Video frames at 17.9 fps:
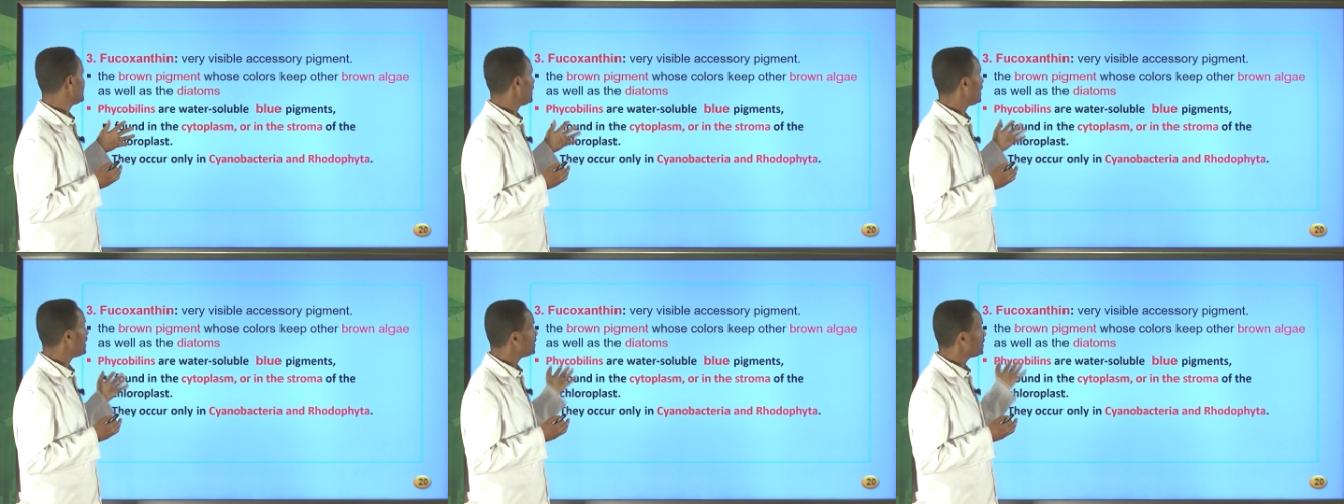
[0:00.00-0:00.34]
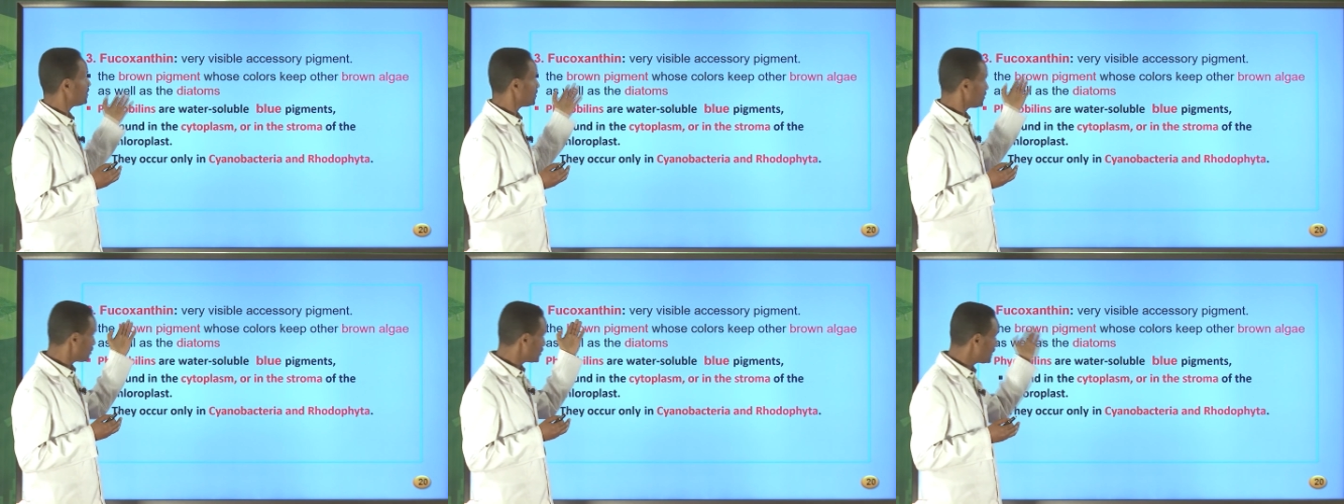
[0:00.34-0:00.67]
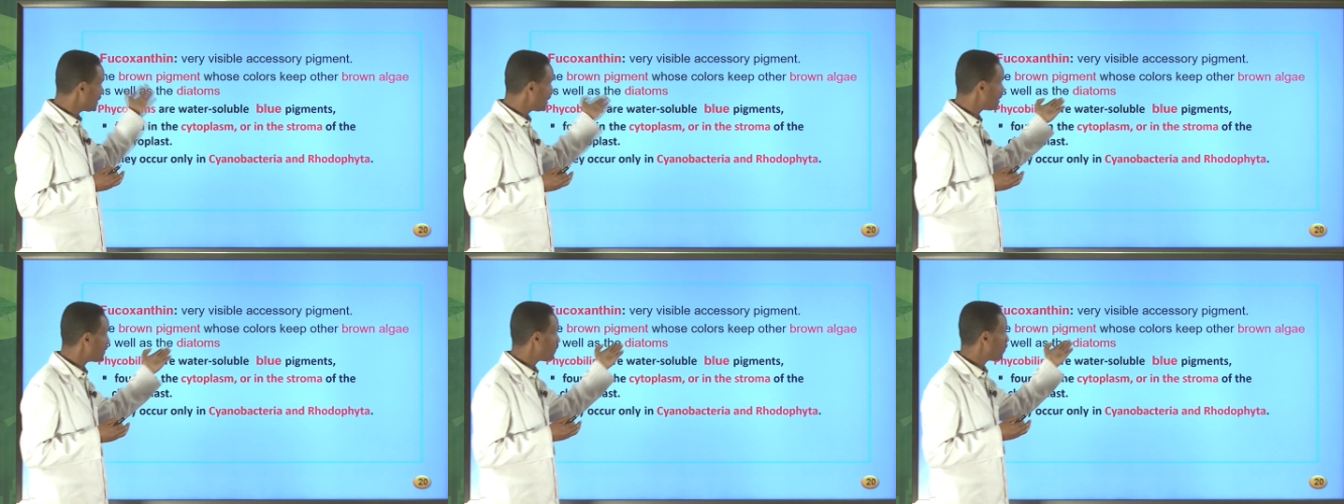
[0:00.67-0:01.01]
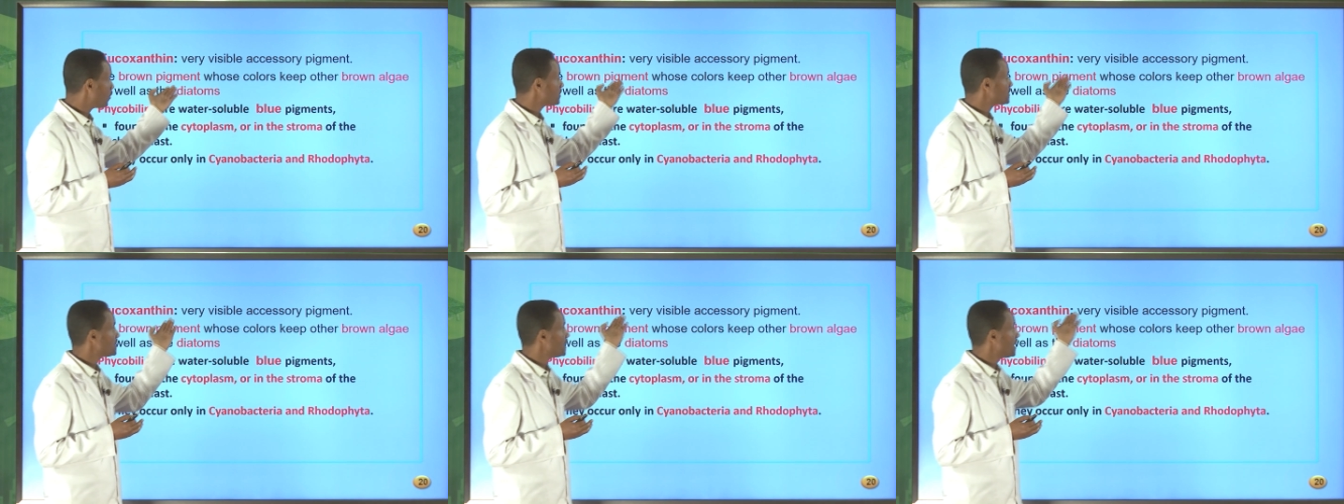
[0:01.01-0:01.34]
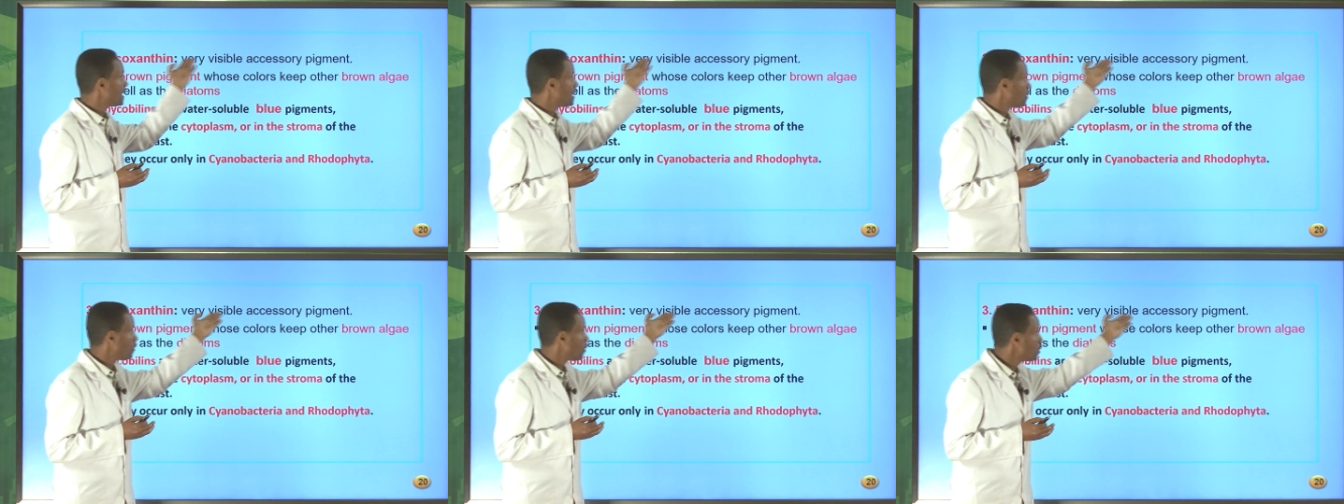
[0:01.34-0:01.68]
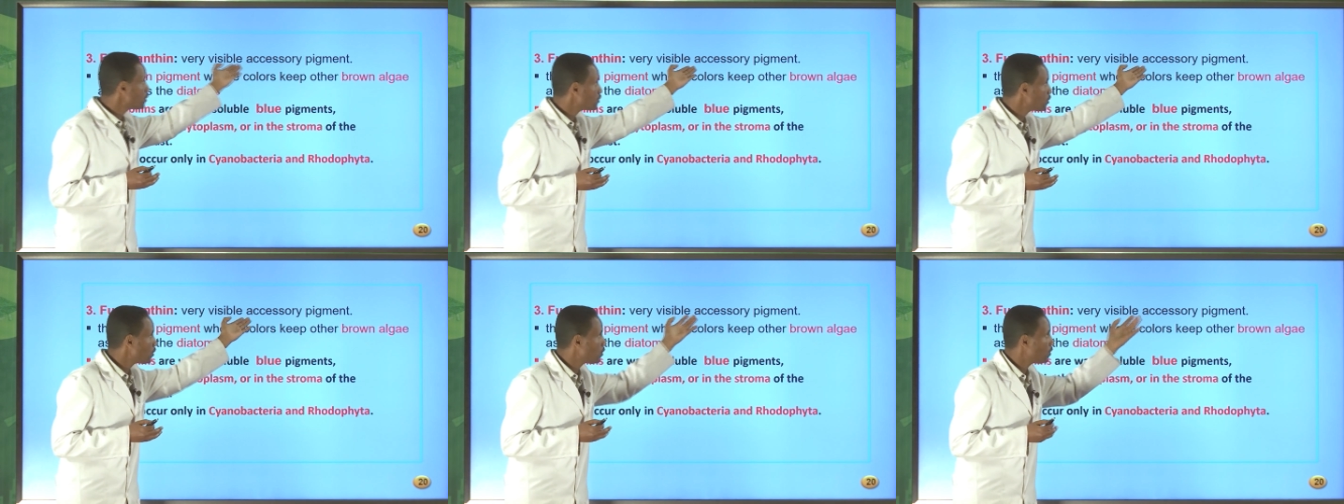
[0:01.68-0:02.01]
and therefore they are
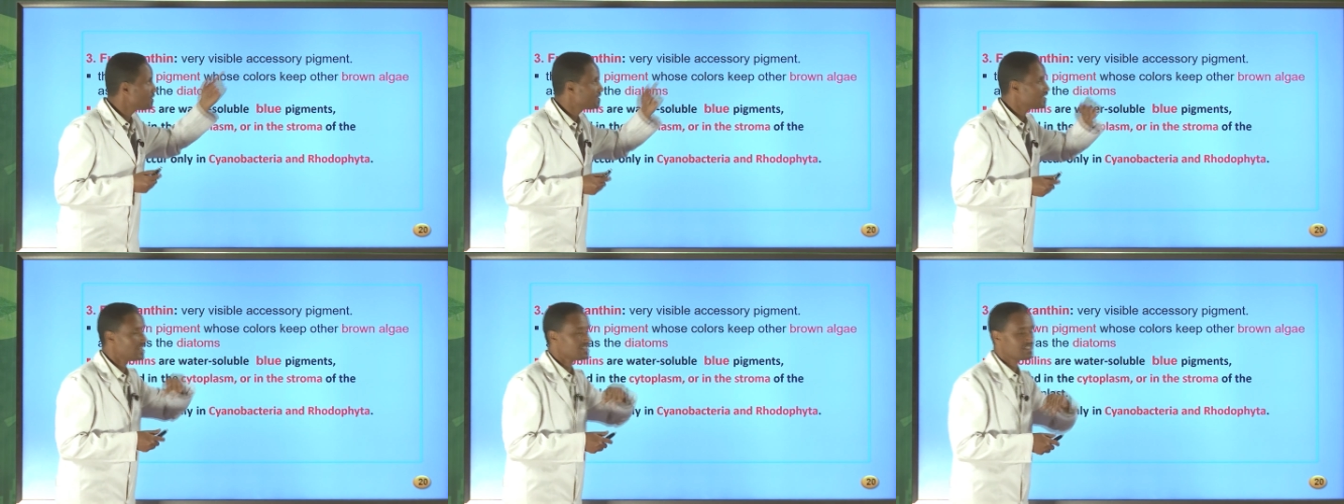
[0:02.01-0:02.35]
also called the